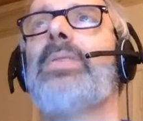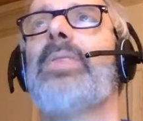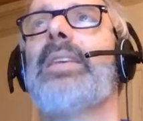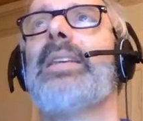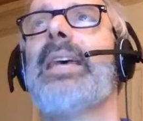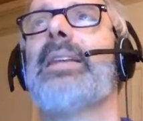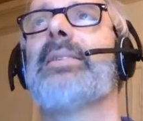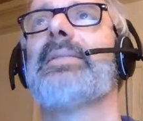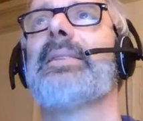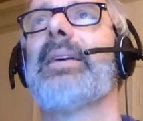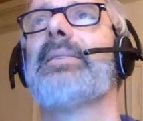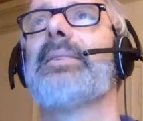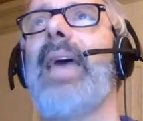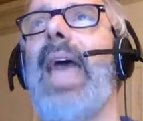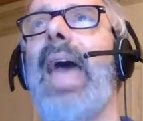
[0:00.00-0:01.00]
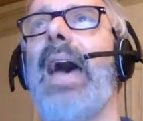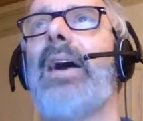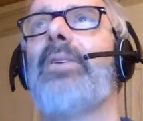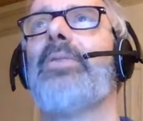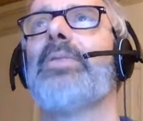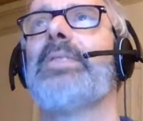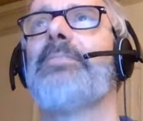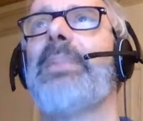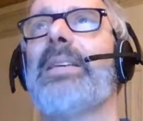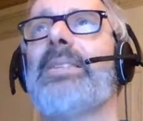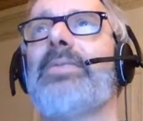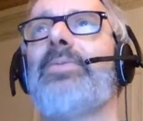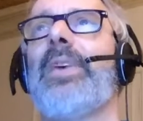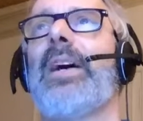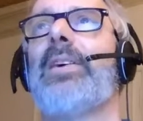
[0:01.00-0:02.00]
of the data sets
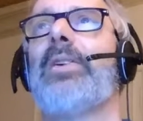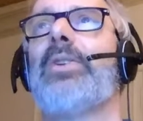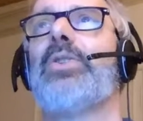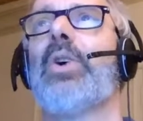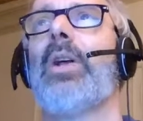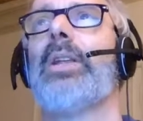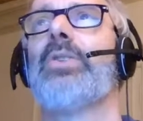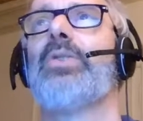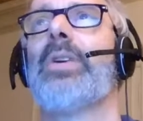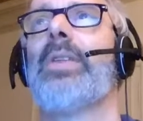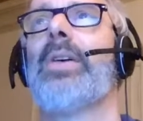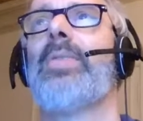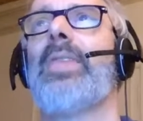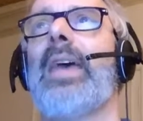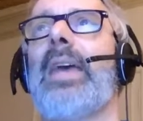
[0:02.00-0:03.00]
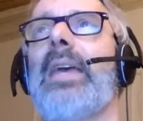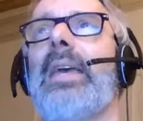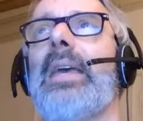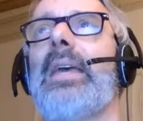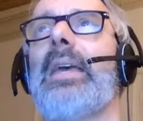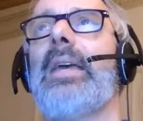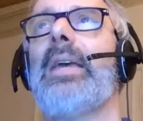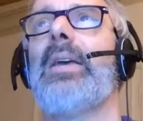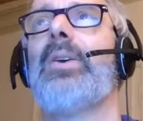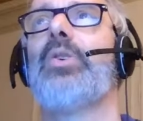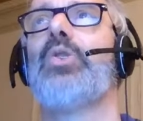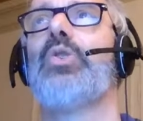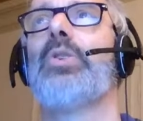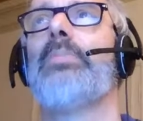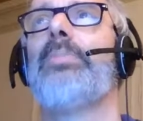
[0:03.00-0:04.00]
specify an ontology that they
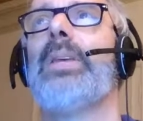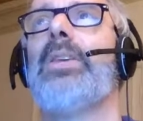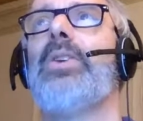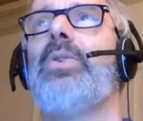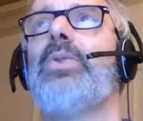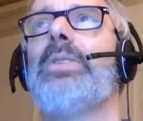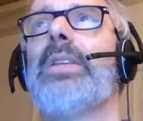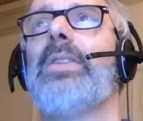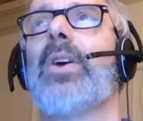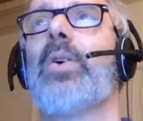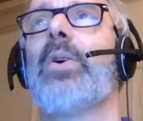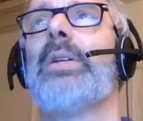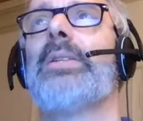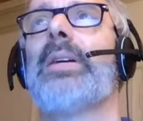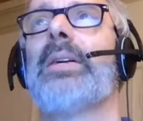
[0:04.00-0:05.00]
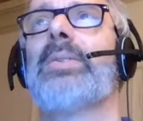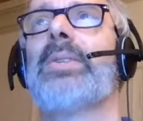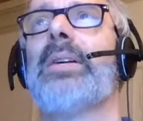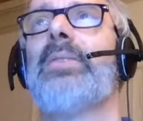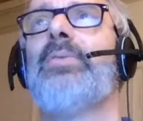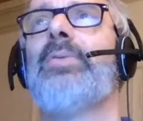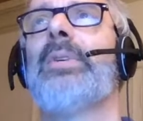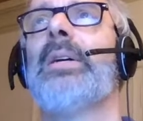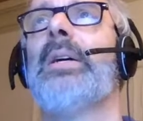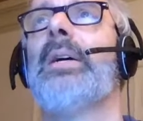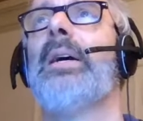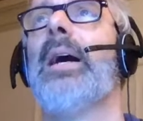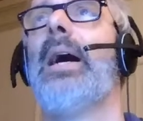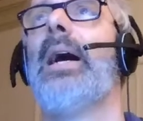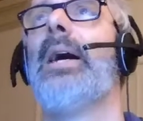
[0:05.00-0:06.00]
should be used in the context of,
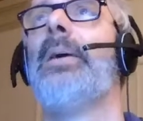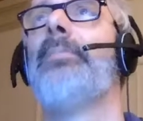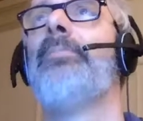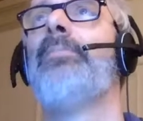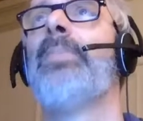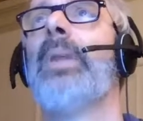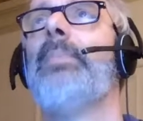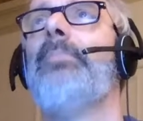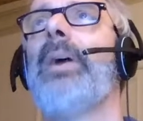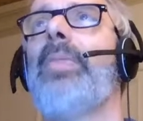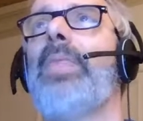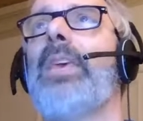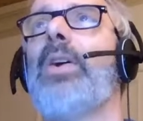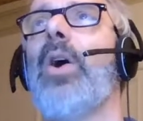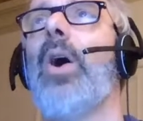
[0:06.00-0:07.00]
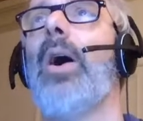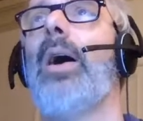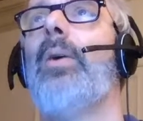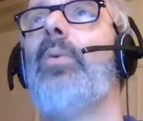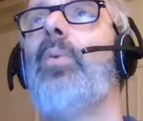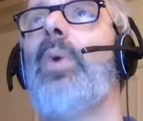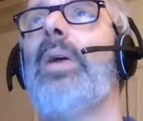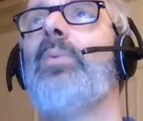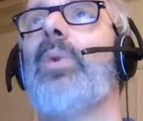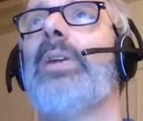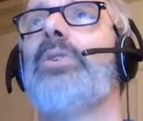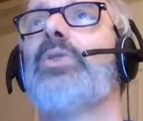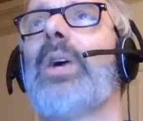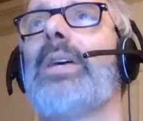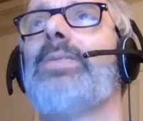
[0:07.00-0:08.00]
but when
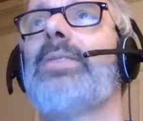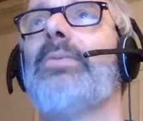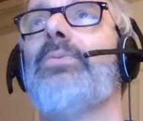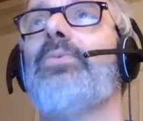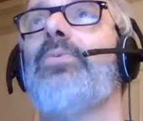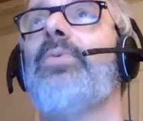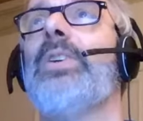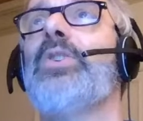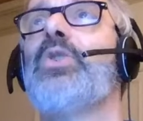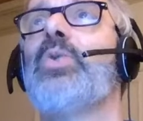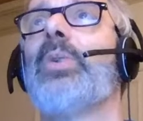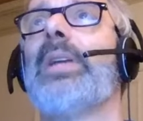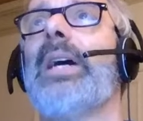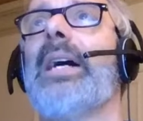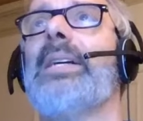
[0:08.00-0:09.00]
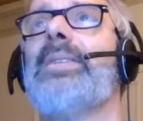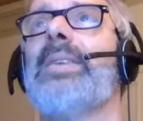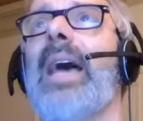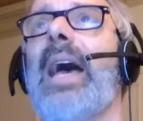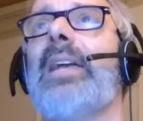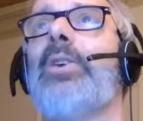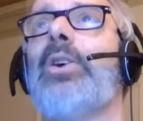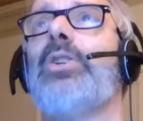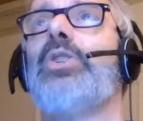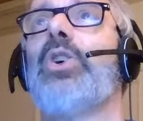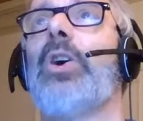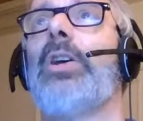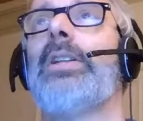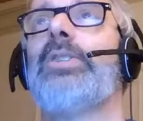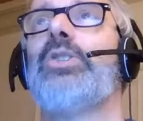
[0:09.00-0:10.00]
one tries to visualize an
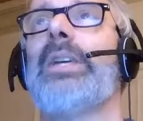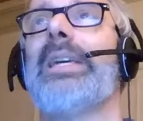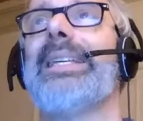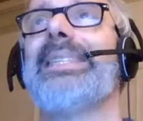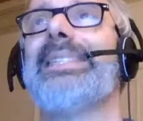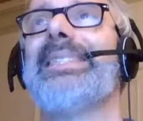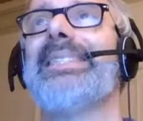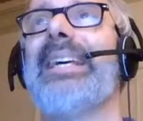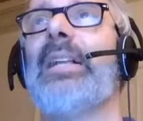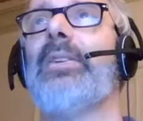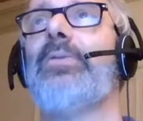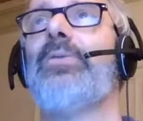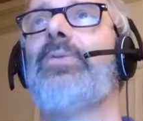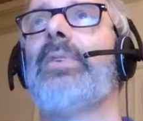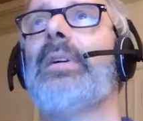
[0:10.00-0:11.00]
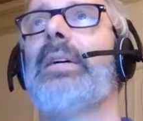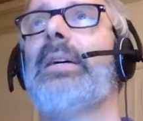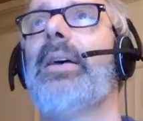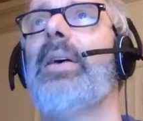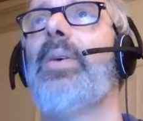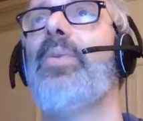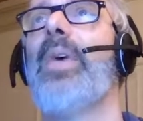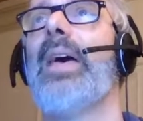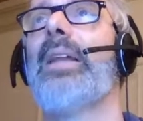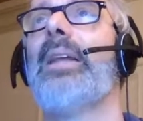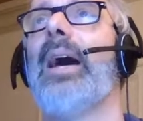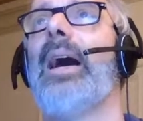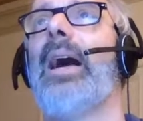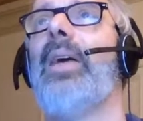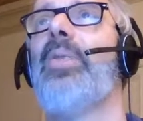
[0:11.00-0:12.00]
ontology itself, then
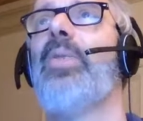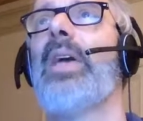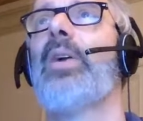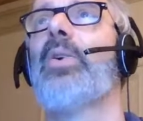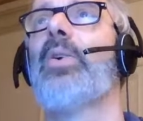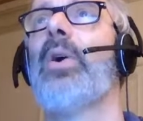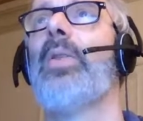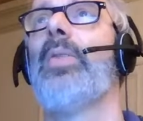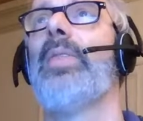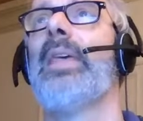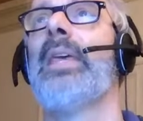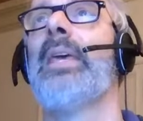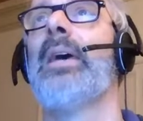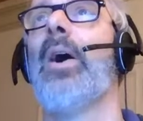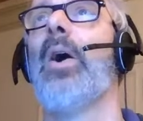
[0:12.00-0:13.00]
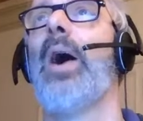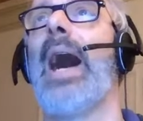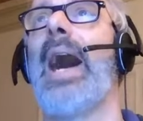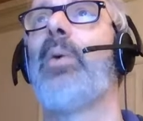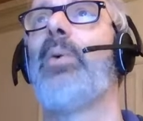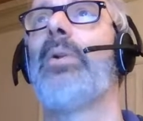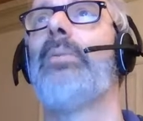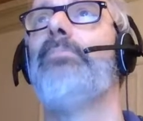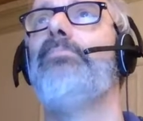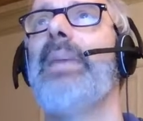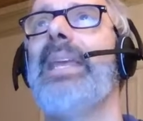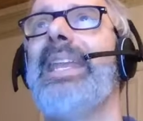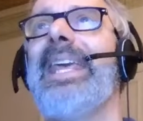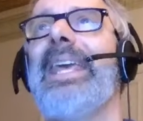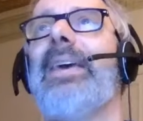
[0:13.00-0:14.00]
a thing called the OWL
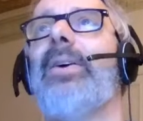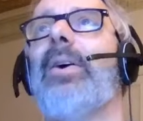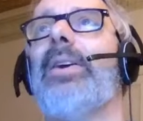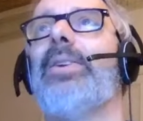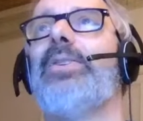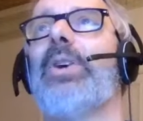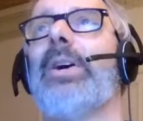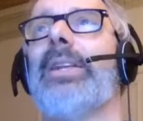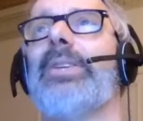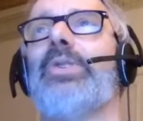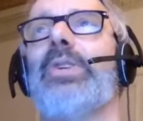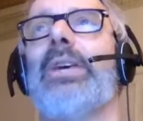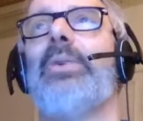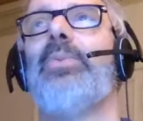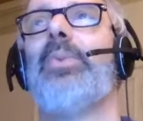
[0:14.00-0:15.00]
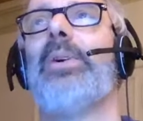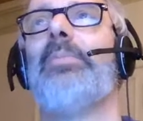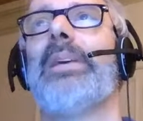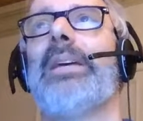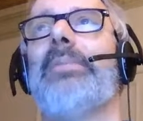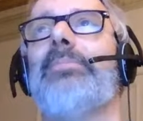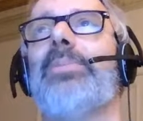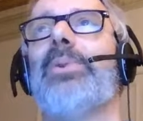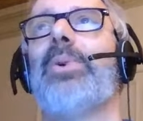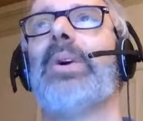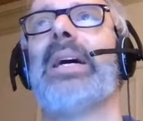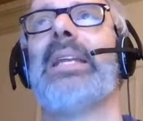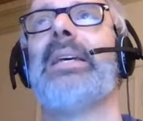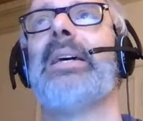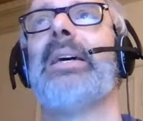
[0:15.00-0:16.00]
mini ontology will be
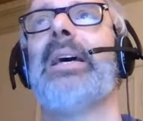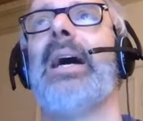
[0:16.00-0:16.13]
employed